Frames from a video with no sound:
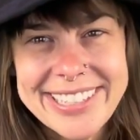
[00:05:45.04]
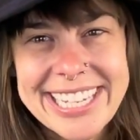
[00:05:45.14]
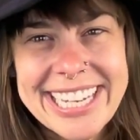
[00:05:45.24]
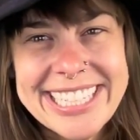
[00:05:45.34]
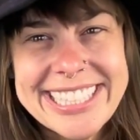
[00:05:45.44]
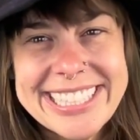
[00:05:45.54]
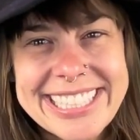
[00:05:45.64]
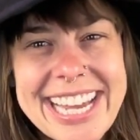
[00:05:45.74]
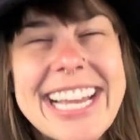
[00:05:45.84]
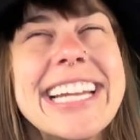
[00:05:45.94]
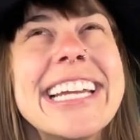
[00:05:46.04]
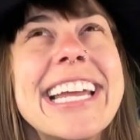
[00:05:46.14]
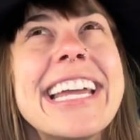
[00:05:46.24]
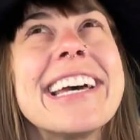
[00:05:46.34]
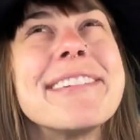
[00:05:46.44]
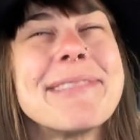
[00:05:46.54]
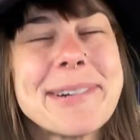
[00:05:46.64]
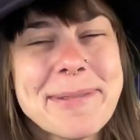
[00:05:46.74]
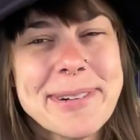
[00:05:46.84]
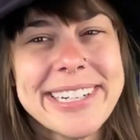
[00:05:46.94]
yes, I am
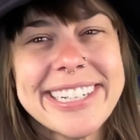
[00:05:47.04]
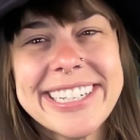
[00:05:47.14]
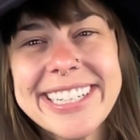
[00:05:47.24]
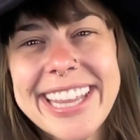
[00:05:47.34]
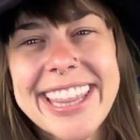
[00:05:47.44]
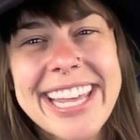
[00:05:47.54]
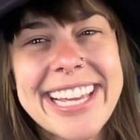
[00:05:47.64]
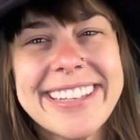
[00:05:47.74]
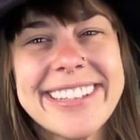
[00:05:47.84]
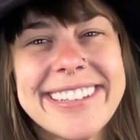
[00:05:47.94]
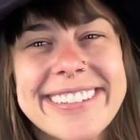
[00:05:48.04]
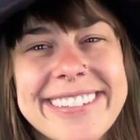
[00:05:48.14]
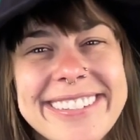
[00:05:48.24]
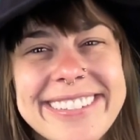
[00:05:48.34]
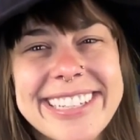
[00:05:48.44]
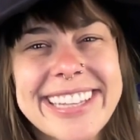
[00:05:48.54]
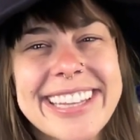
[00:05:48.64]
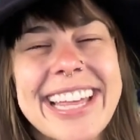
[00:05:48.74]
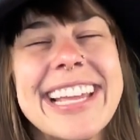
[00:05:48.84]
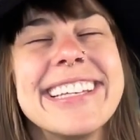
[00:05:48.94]
aware. Thank you,
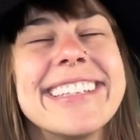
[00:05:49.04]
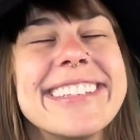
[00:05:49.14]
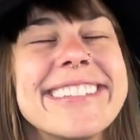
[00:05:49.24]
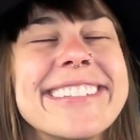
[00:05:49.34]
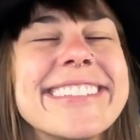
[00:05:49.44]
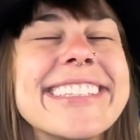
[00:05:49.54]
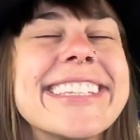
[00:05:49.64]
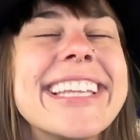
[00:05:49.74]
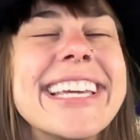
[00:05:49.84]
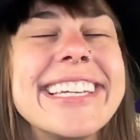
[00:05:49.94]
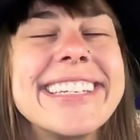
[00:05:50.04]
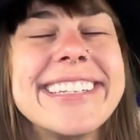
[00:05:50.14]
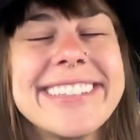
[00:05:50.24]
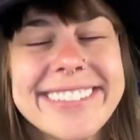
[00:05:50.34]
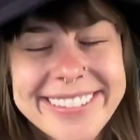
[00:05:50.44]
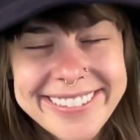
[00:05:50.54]
thank you, thank you.